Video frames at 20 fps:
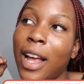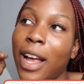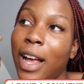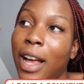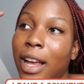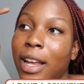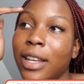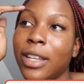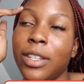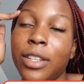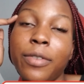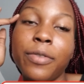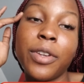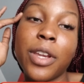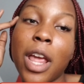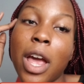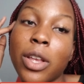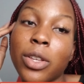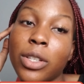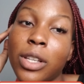And if you
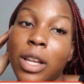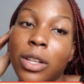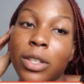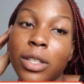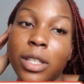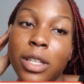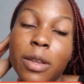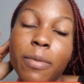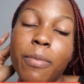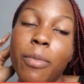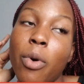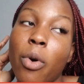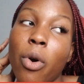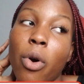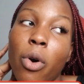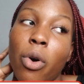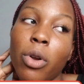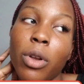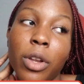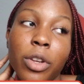guys would like to see more
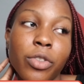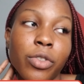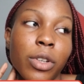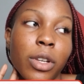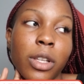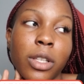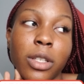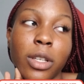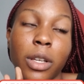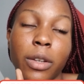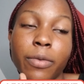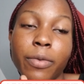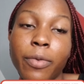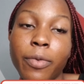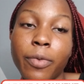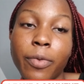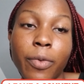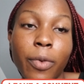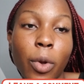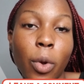college related
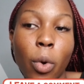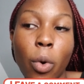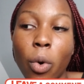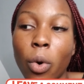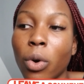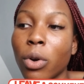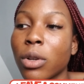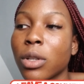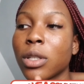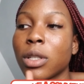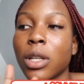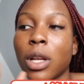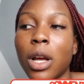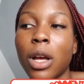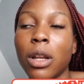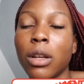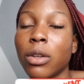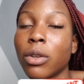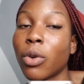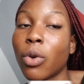vlogs
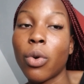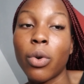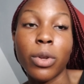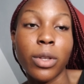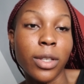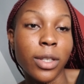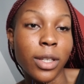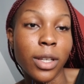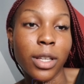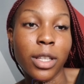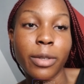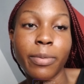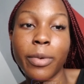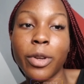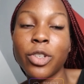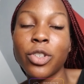and content, make